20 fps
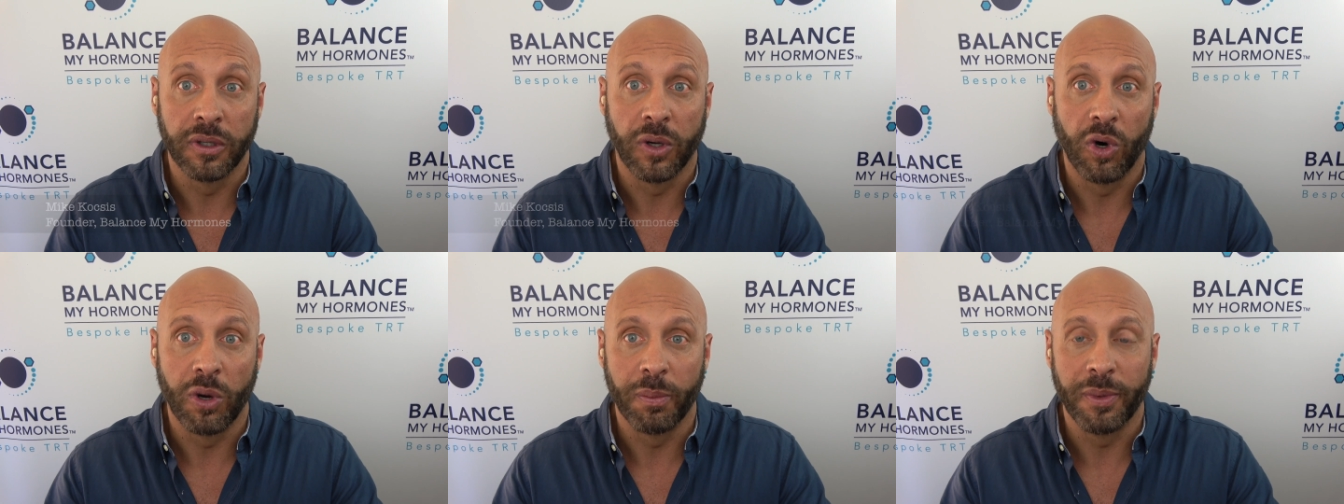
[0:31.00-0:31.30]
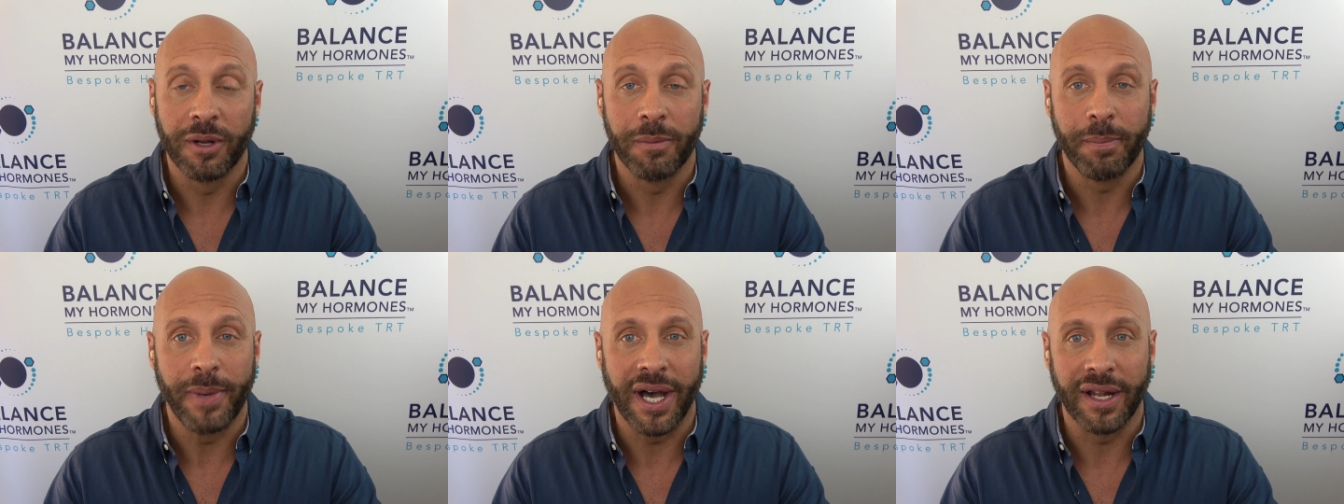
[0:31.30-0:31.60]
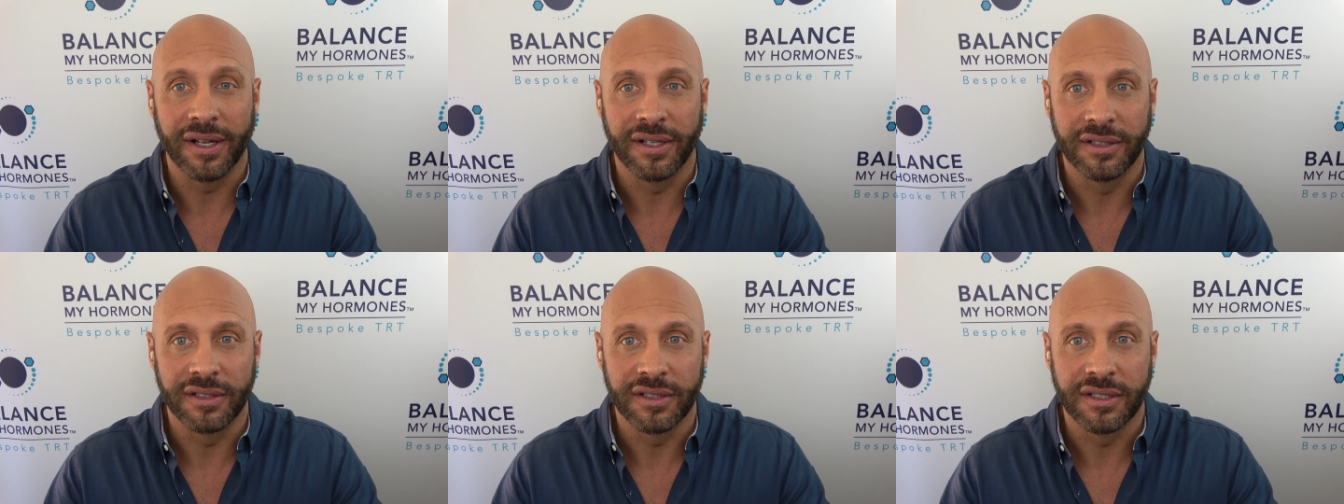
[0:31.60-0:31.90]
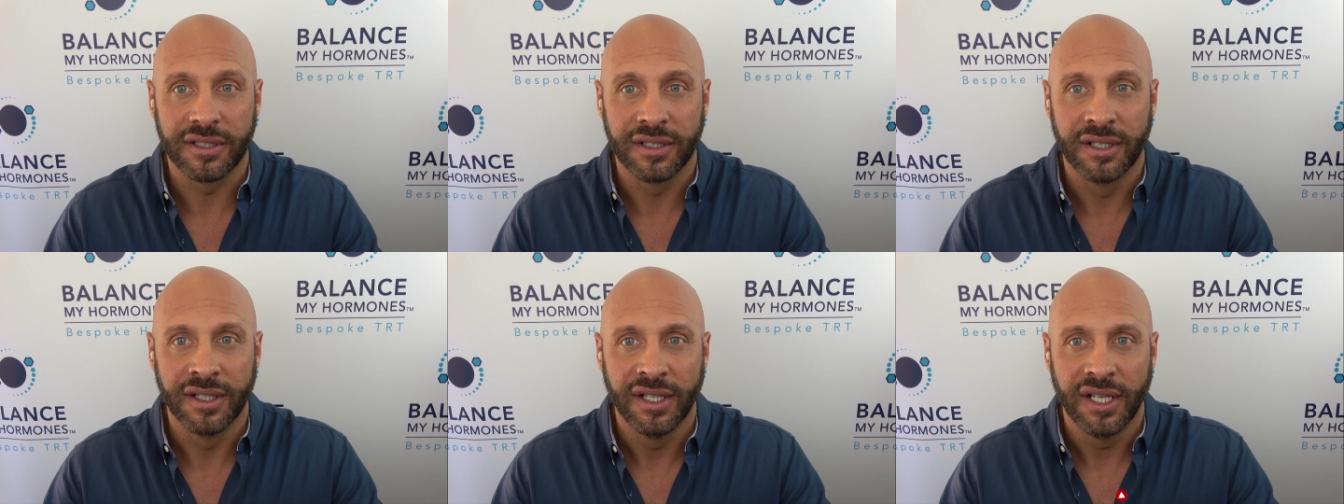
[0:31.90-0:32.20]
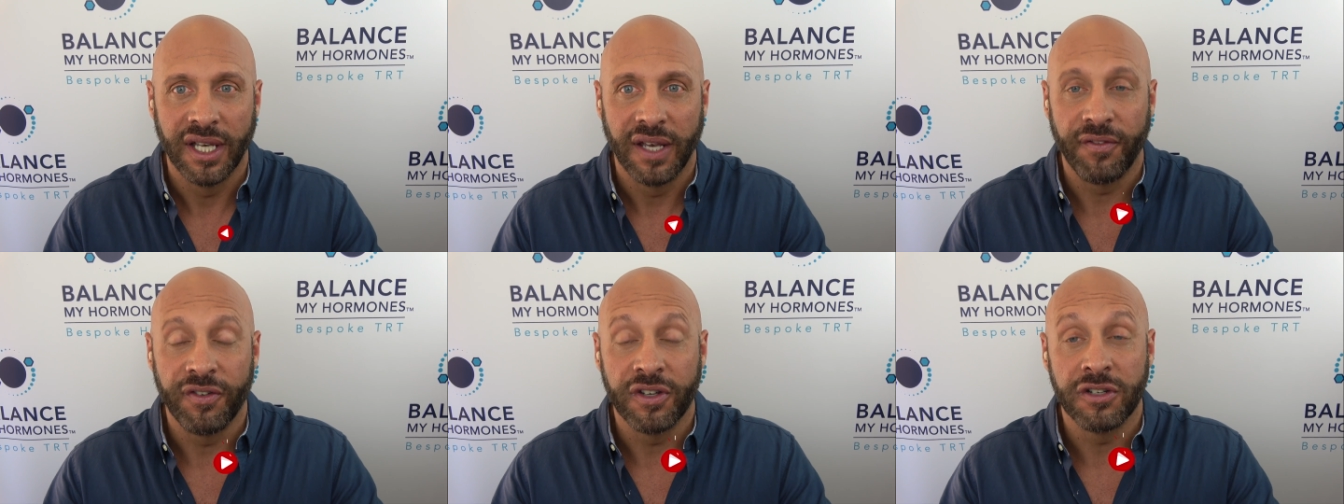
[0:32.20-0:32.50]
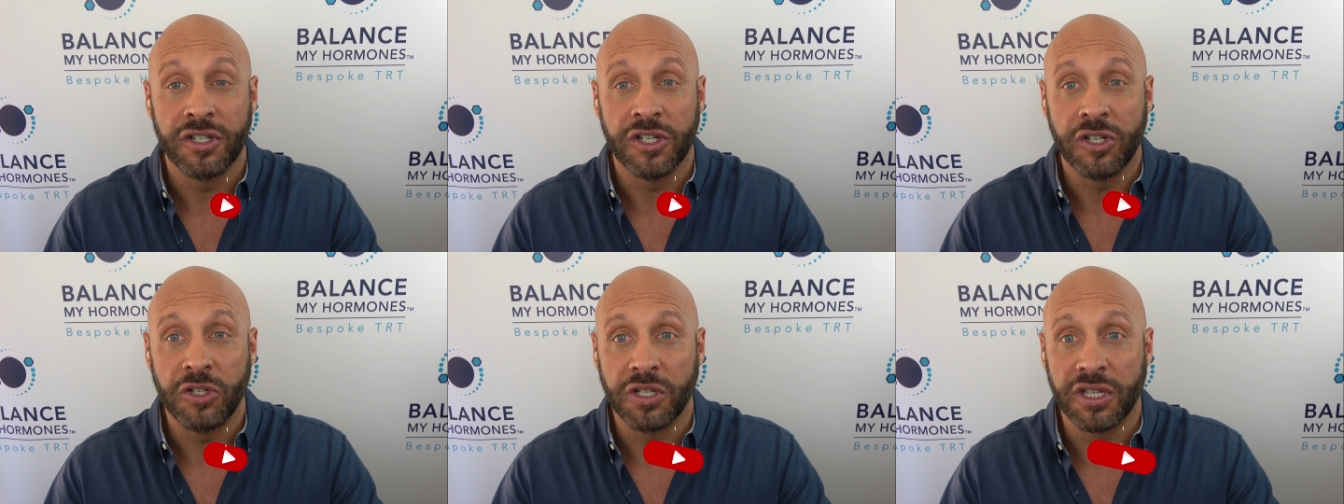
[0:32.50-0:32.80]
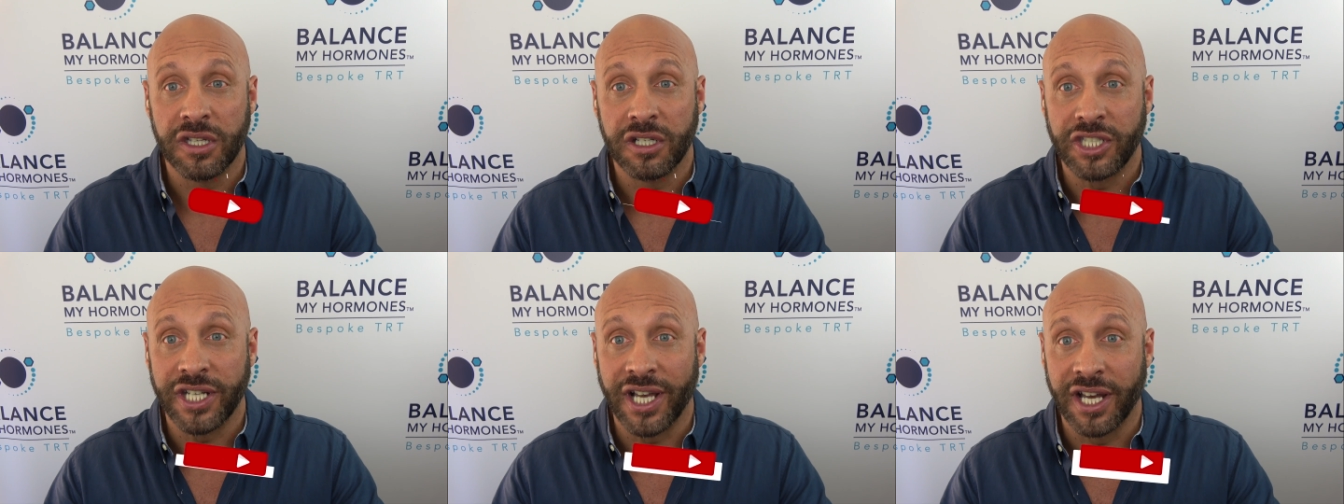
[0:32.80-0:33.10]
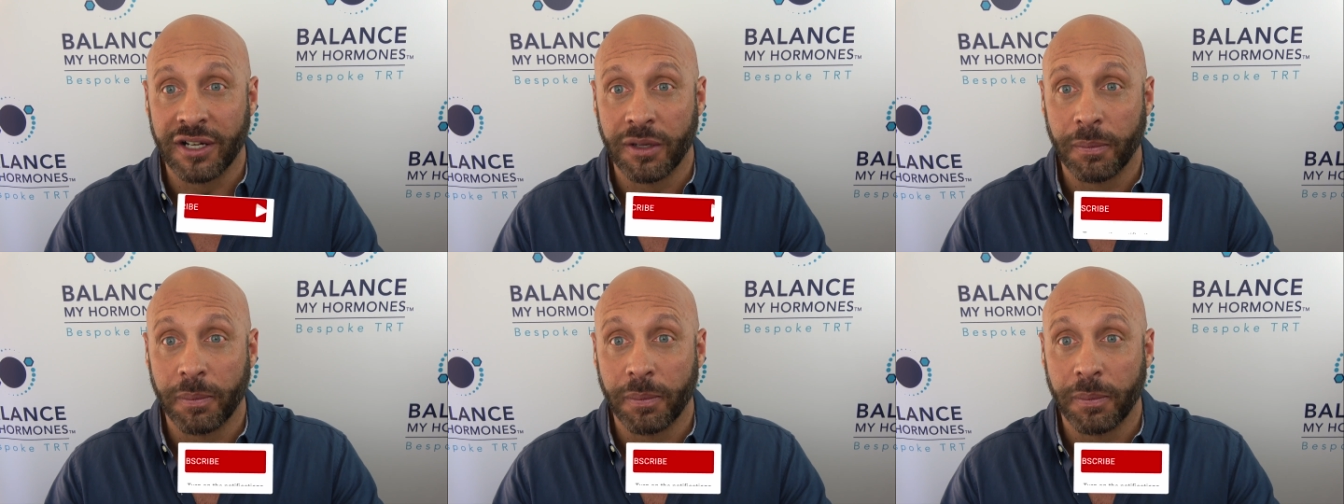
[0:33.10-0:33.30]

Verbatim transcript: hormone balance. If you're new to the channel,